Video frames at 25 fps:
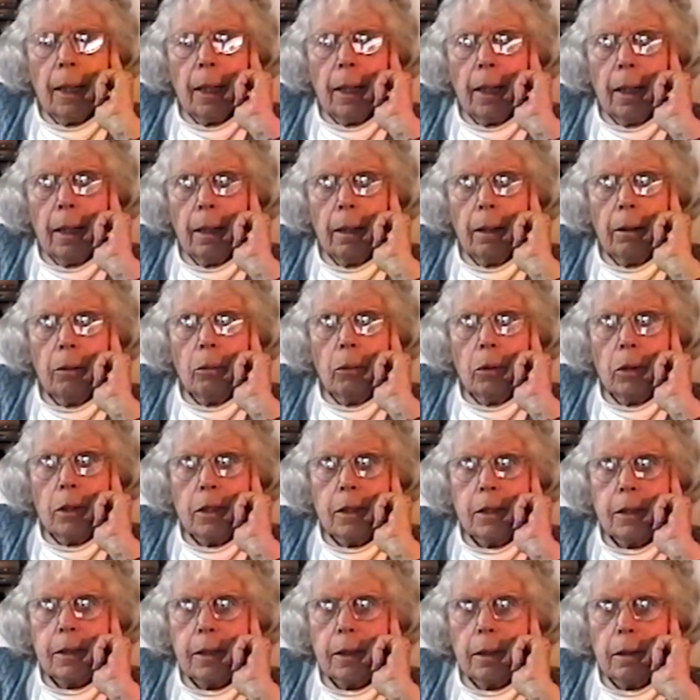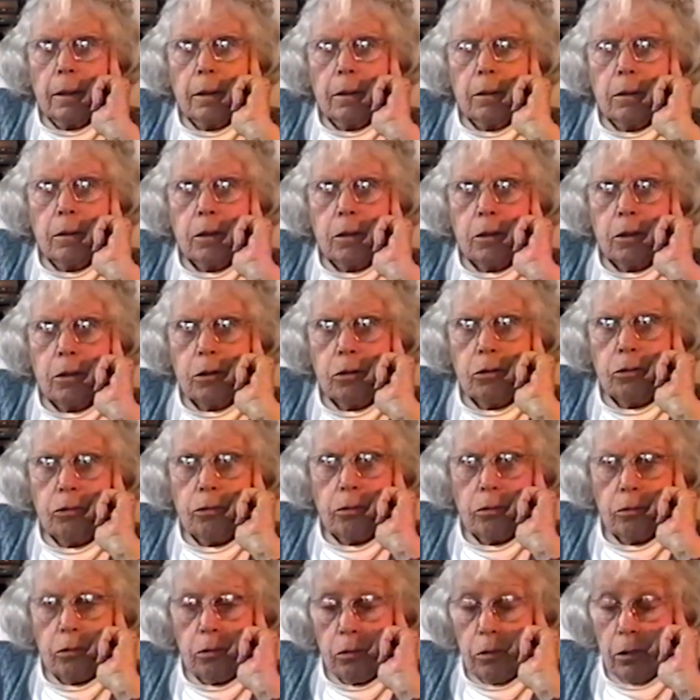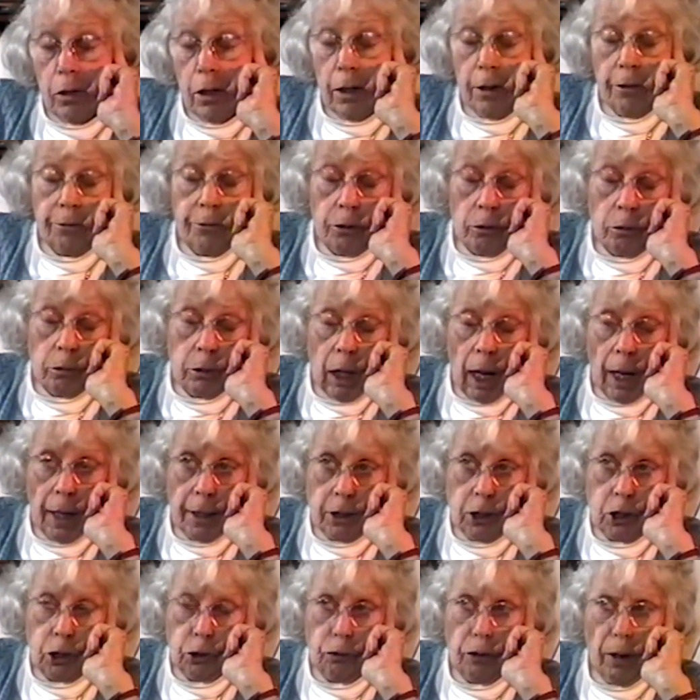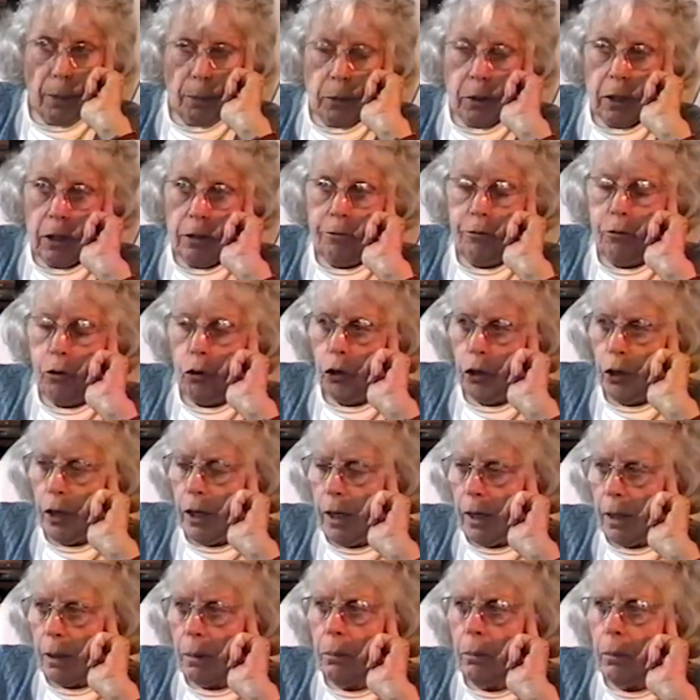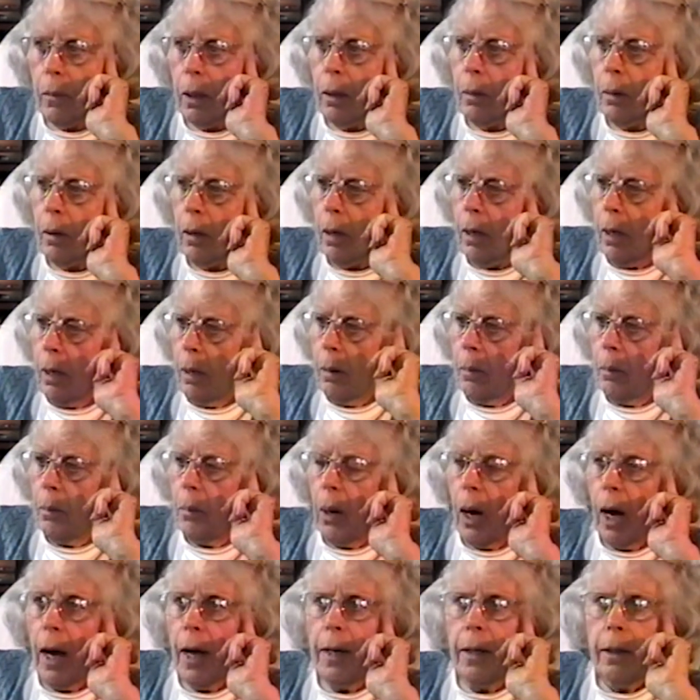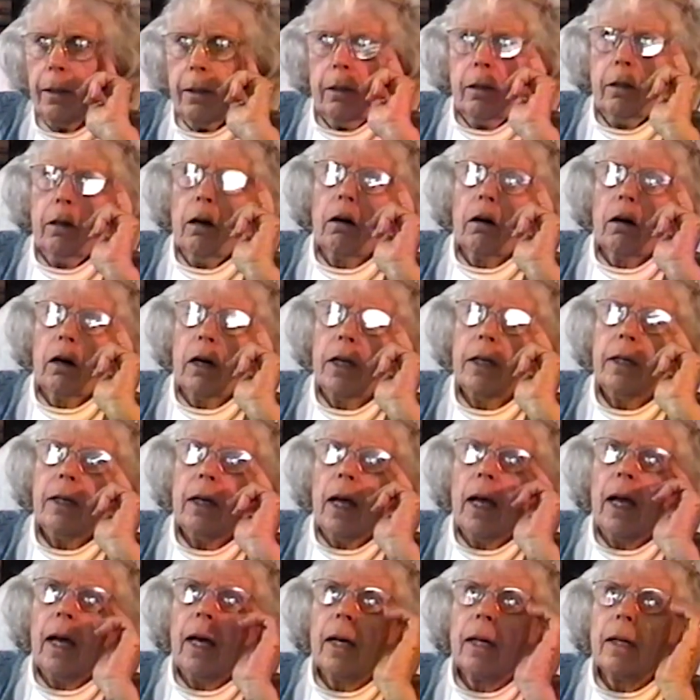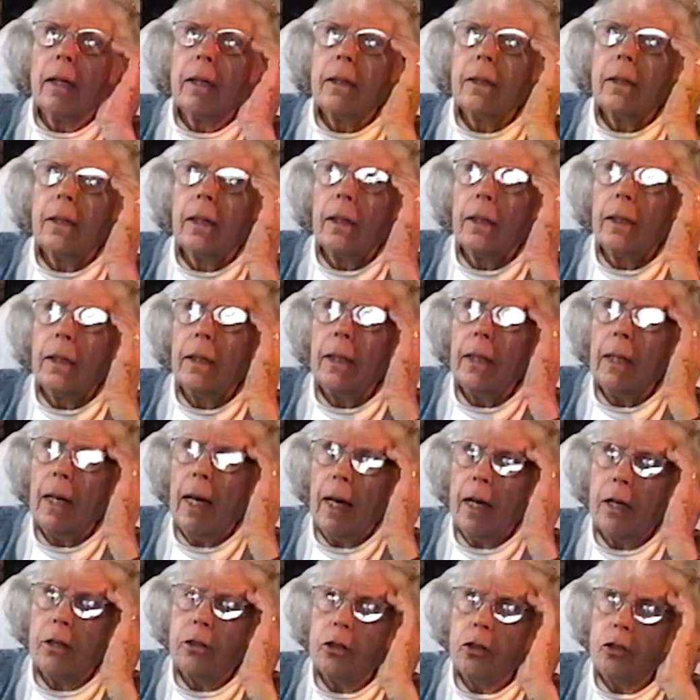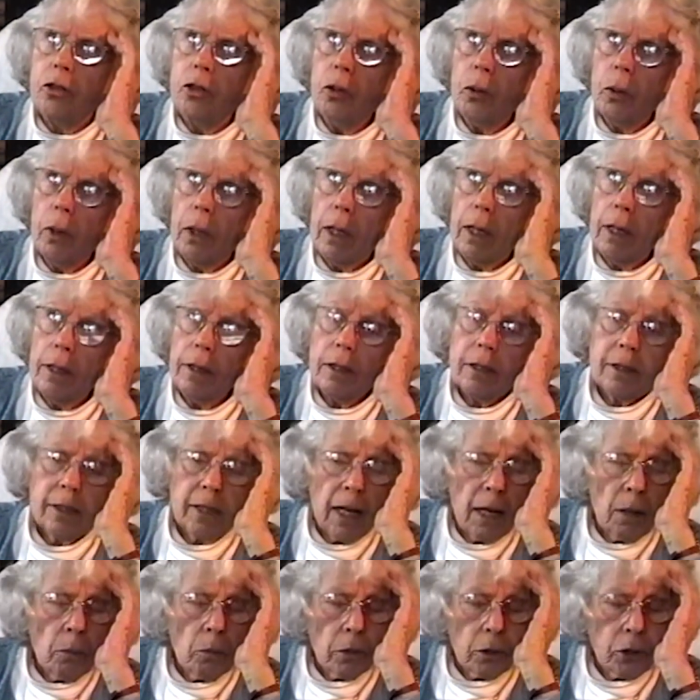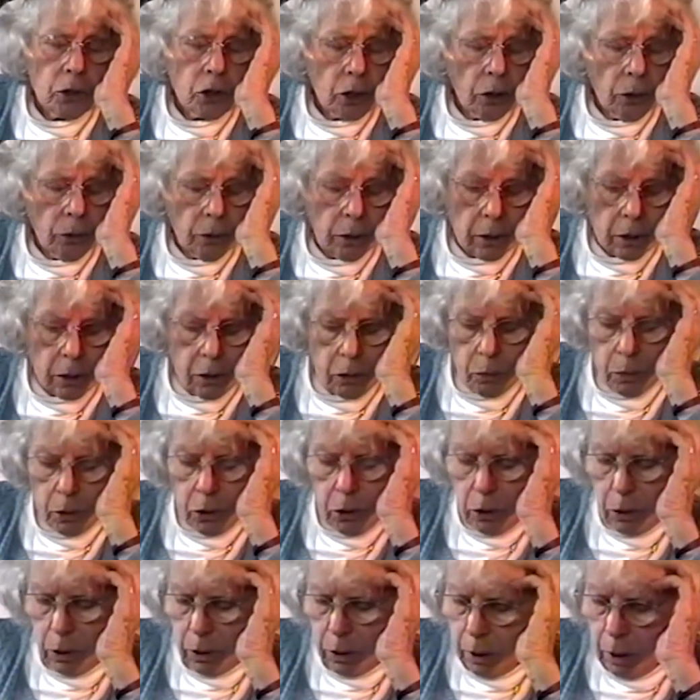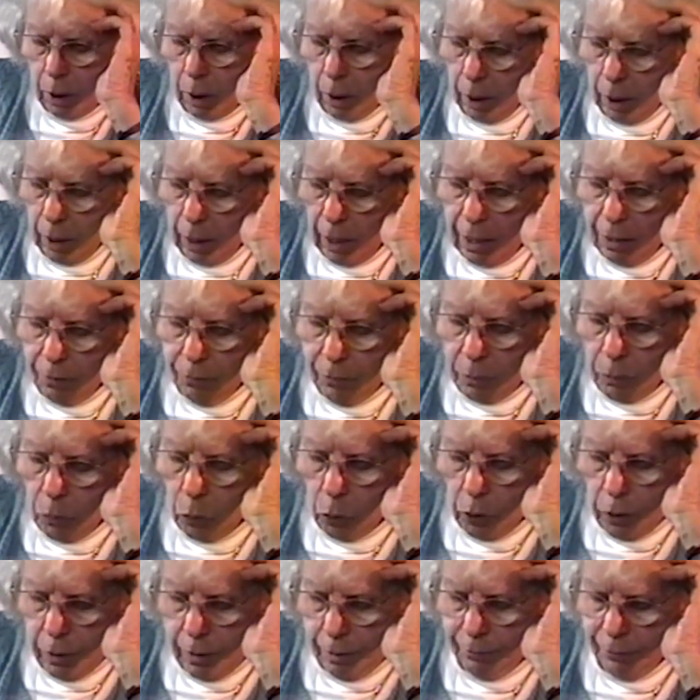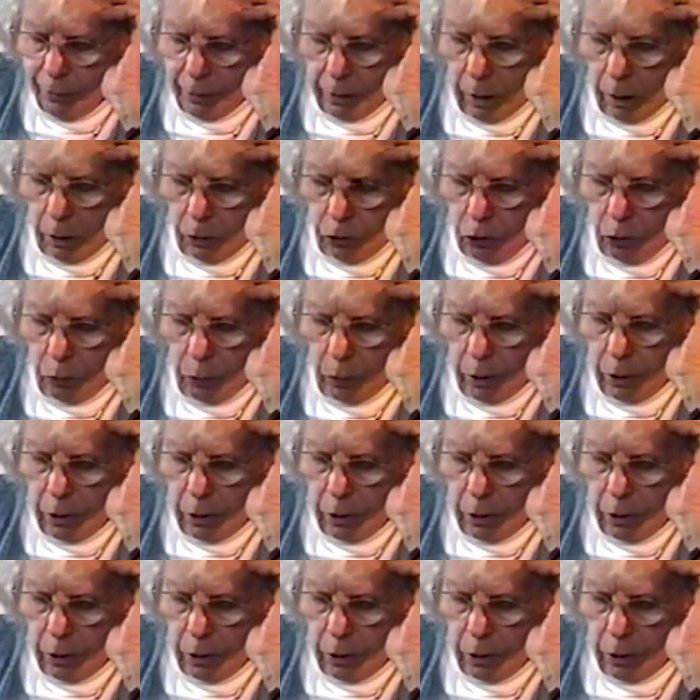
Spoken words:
It was, if you like, scripted for him by God, and he had to do it. And the same with Judas, which was even more difficult to